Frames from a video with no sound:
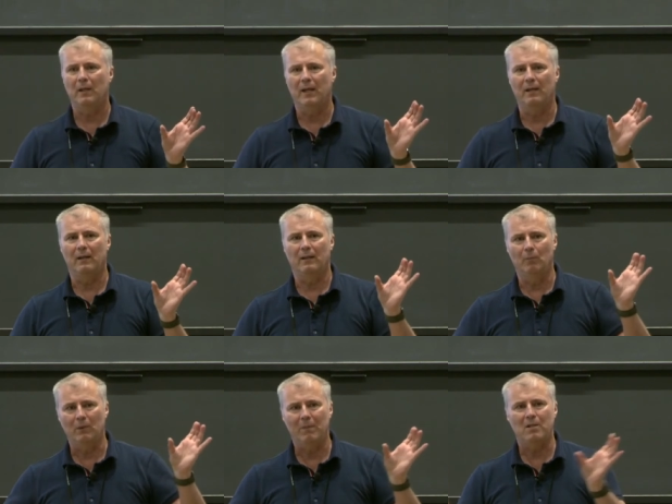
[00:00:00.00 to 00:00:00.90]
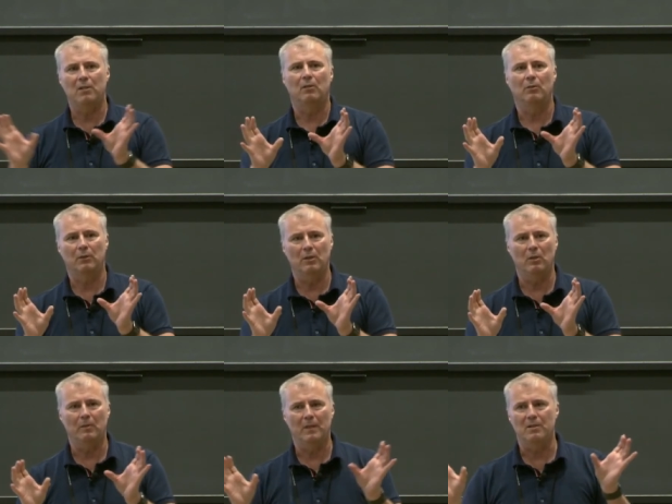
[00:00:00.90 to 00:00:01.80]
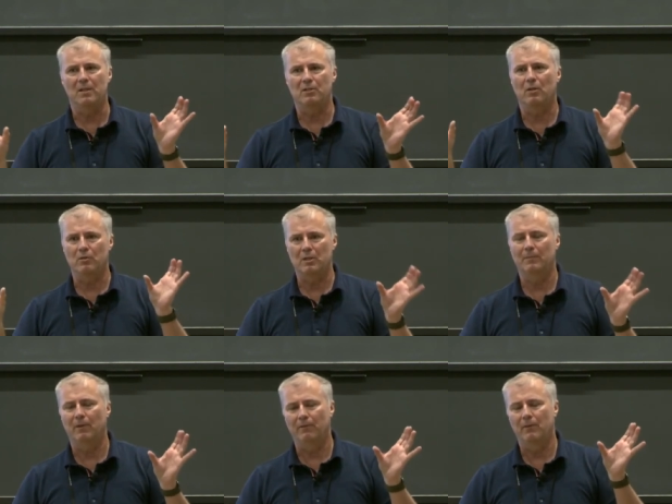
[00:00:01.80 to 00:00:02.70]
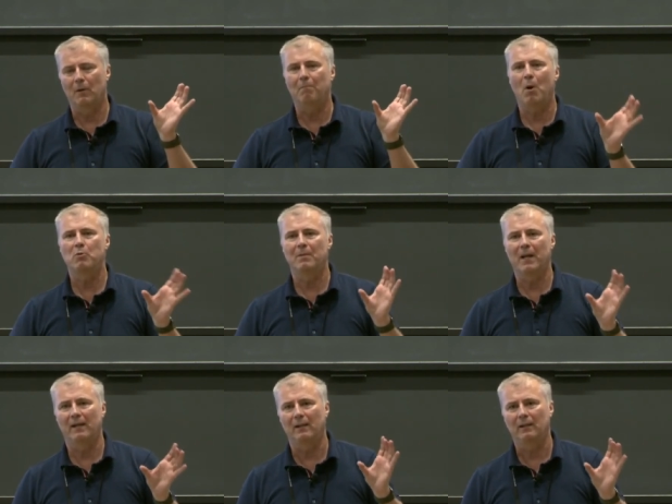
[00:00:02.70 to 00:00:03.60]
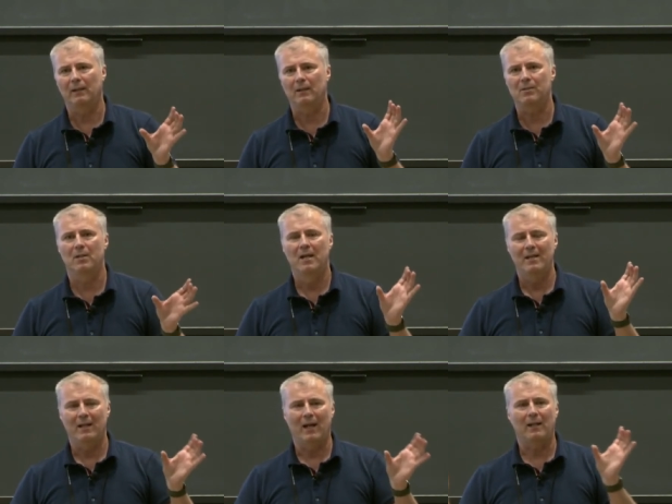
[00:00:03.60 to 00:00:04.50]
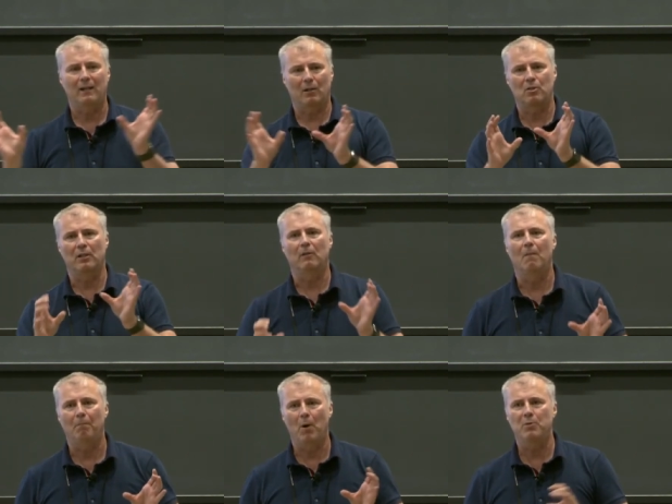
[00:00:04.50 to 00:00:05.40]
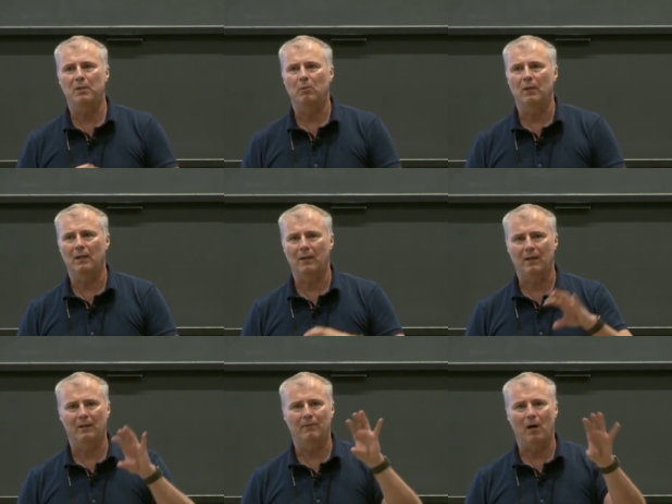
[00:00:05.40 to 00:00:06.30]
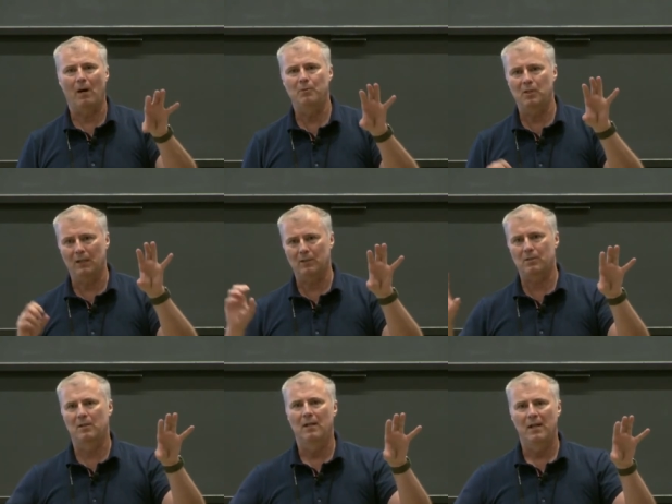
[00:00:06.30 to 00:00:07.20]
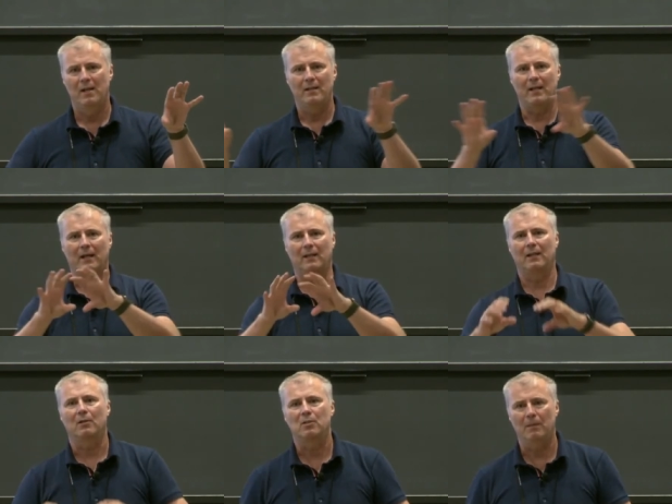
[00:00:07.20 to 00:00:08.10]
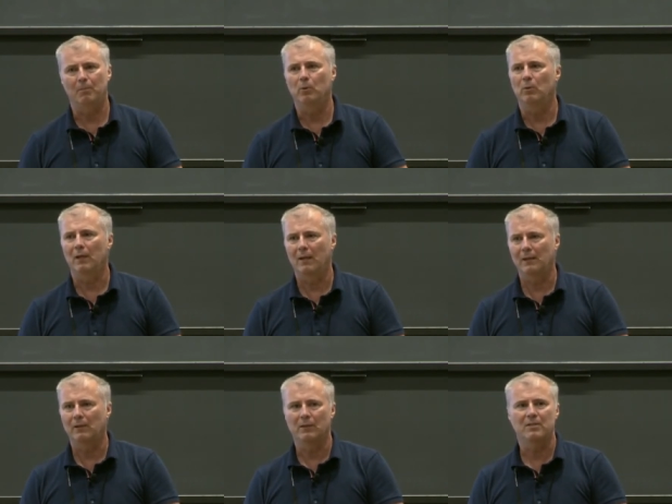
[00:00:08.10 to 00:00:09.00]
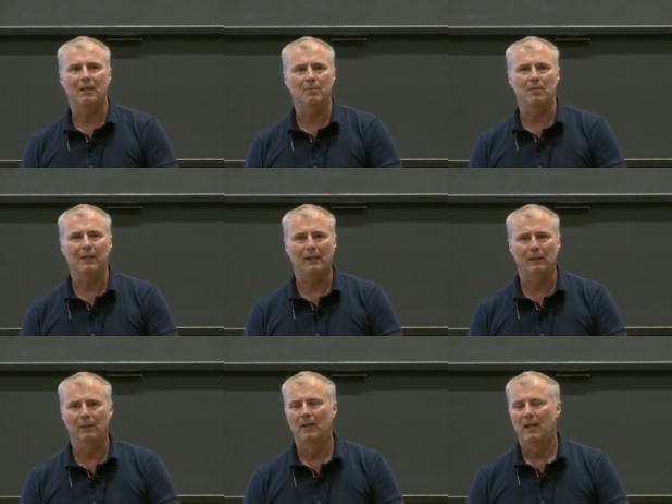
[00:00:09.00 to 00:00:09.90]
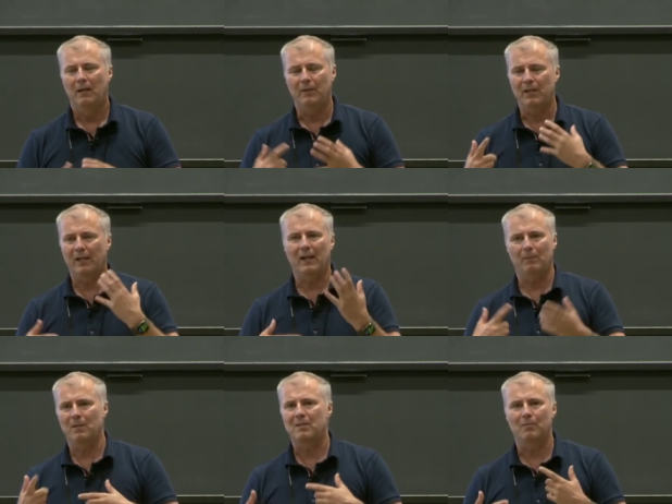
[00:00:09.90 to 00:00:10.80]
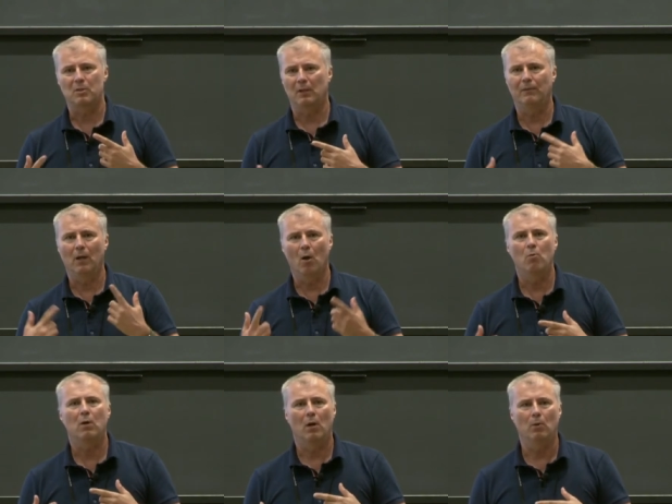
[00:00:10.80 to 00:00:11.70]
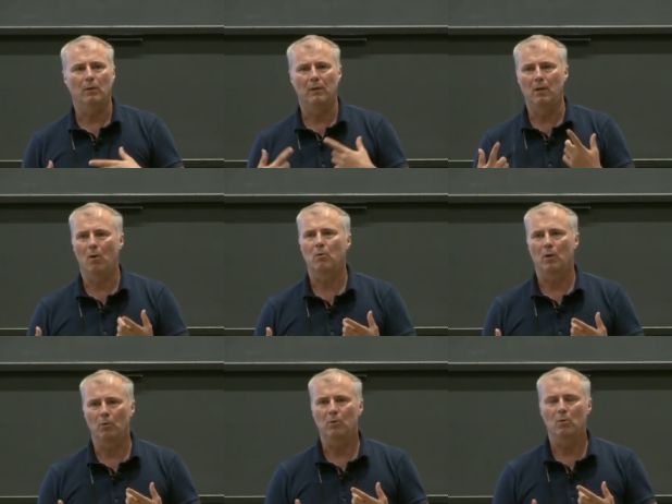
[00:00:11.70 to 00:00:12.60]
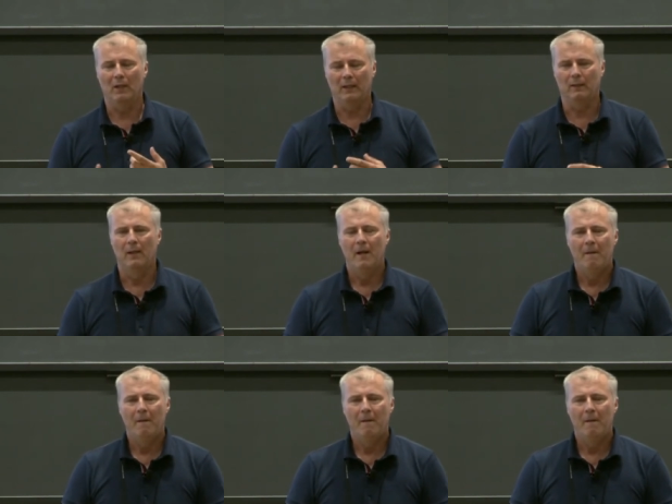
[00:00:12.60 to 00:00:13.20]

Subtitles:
And what makes it continuum is this concept of composable analytics, that I can actually compose it together. I have objects that I can actually put together on the same screen, with some sort of a low-code, no-code tooling.